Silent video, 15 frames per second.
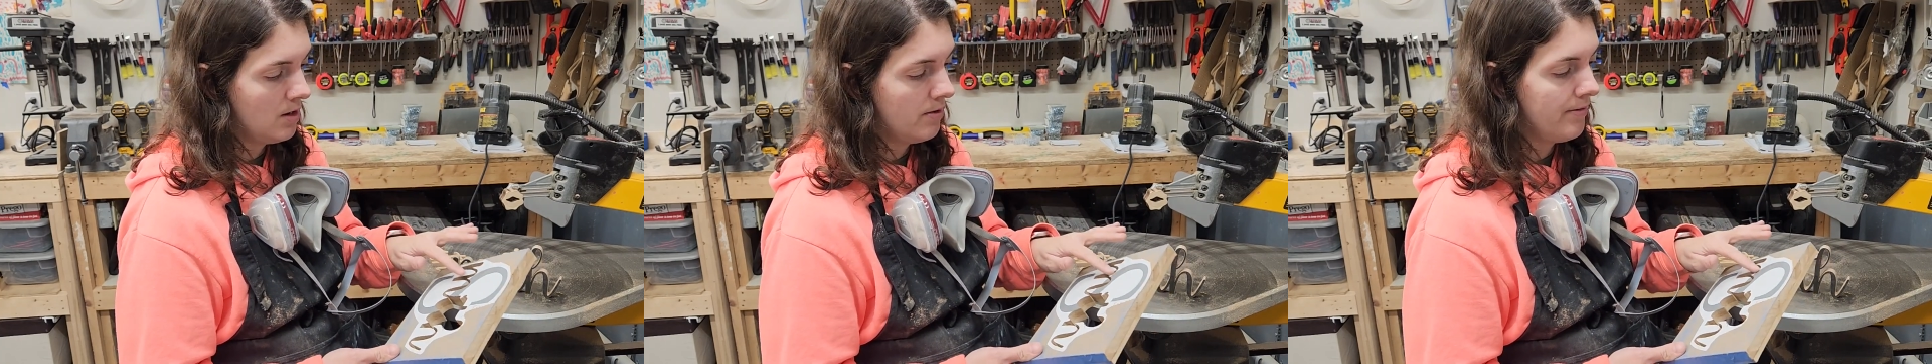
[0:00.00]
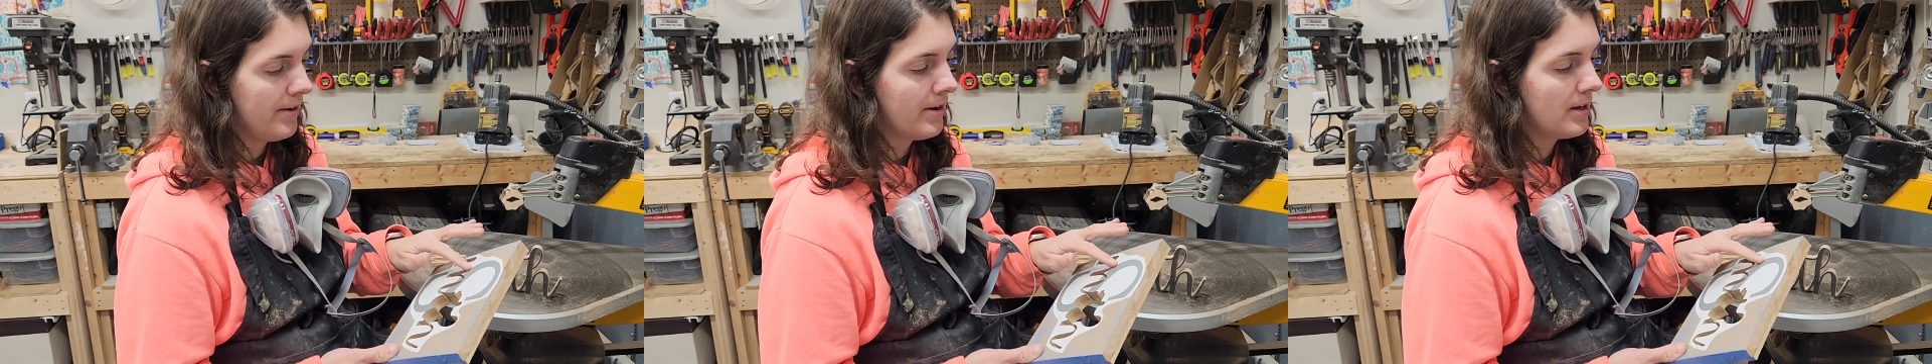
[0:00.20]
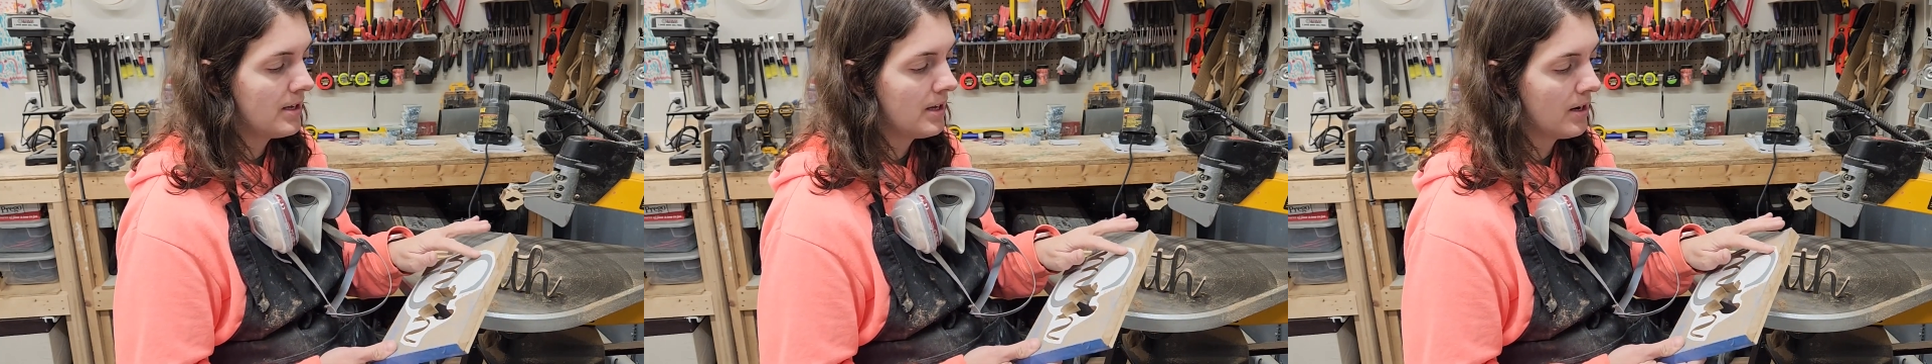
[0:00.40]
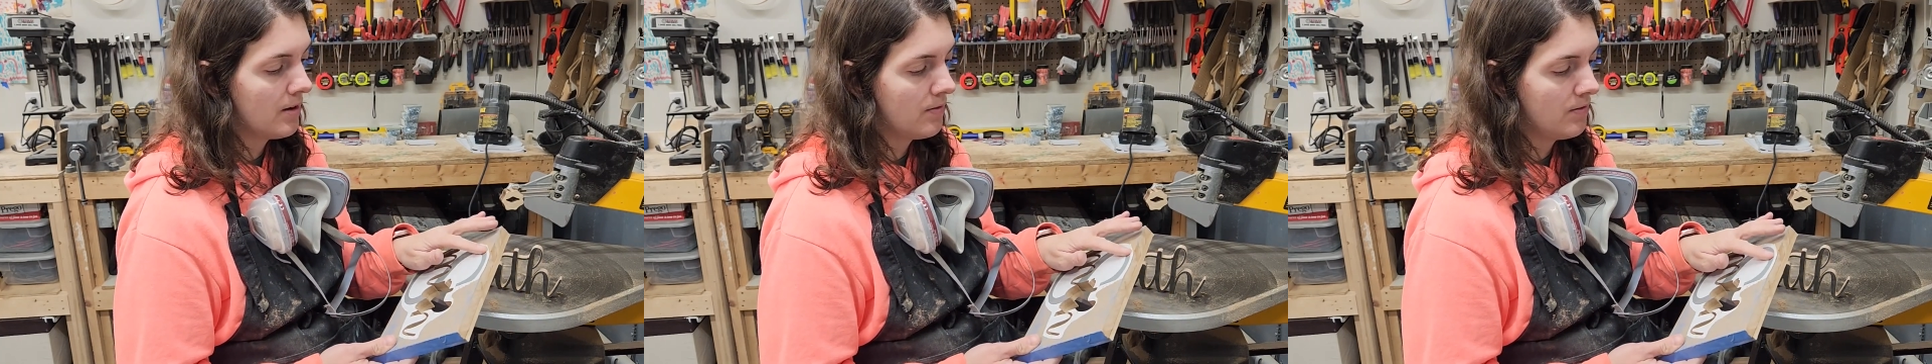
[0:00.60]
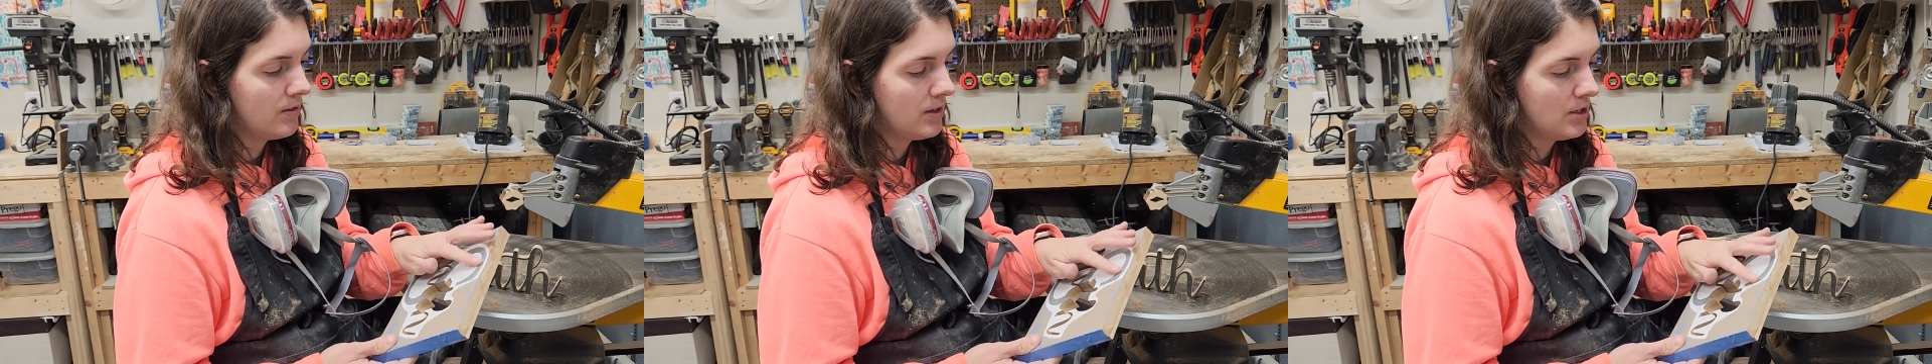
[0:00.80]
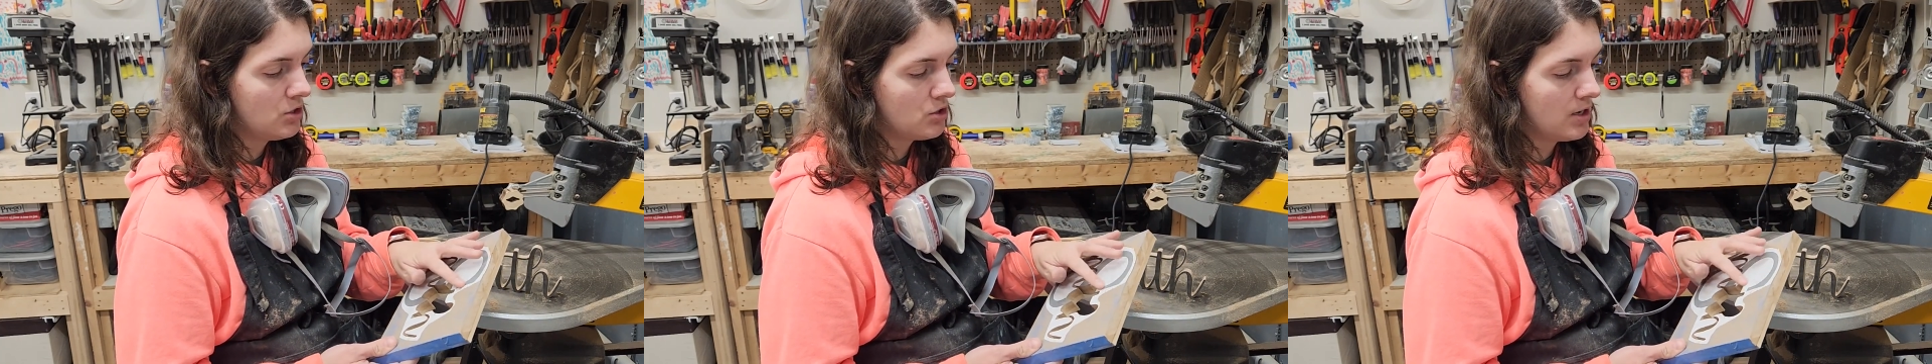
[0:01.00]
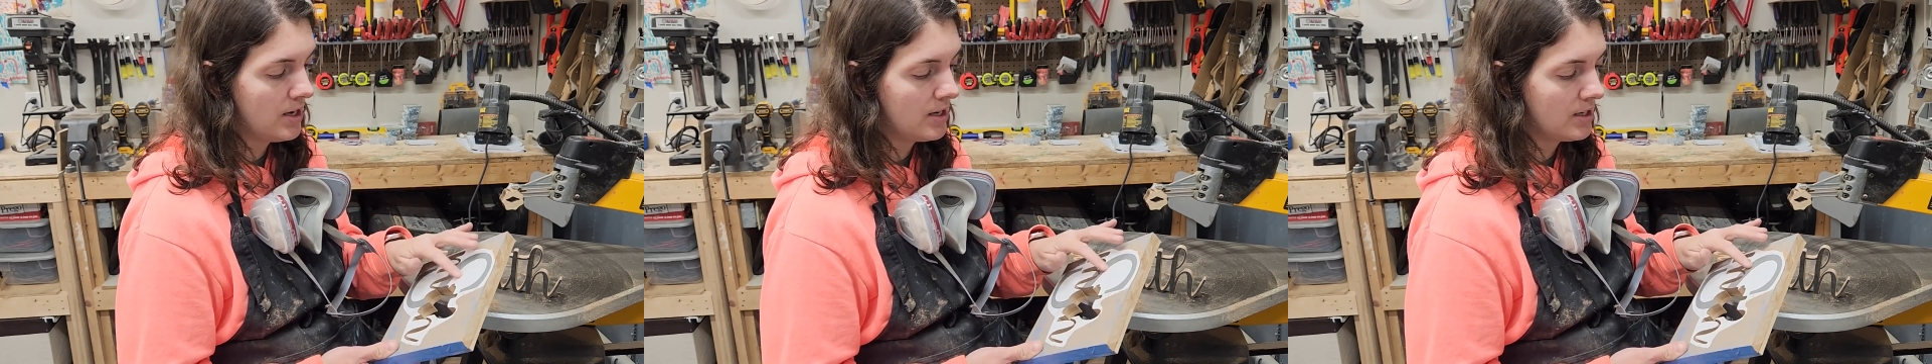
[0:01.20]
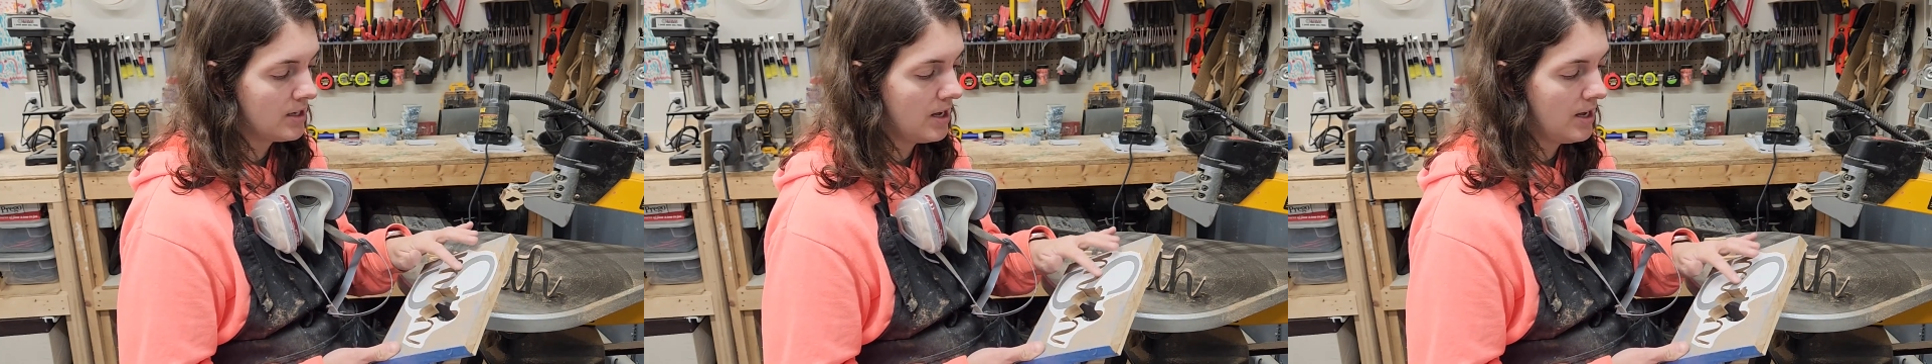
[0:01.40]
very carefully try
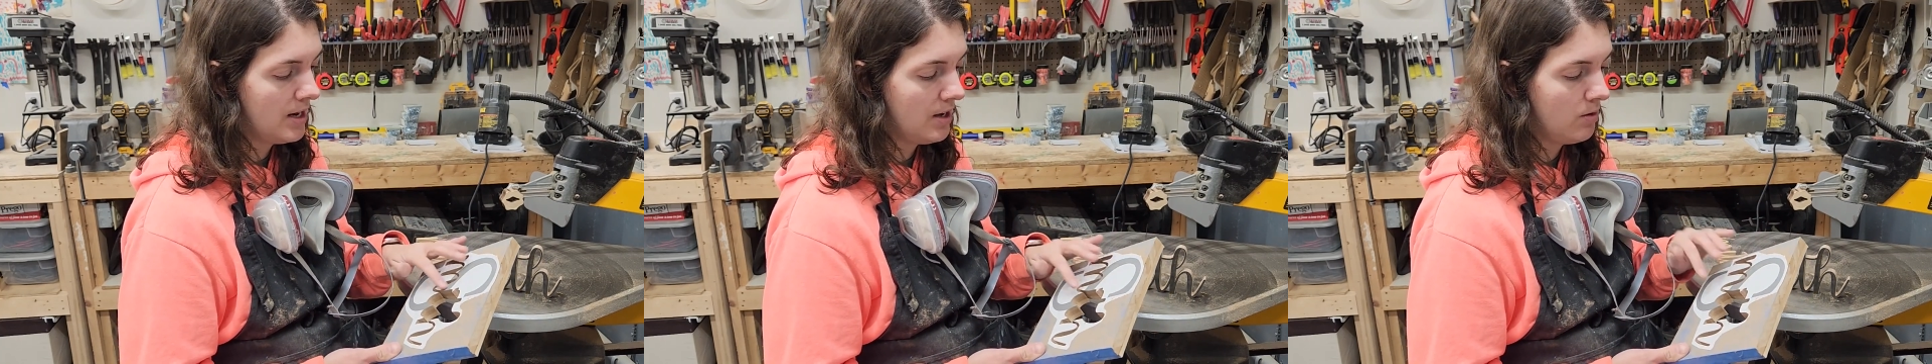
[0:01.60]
and cut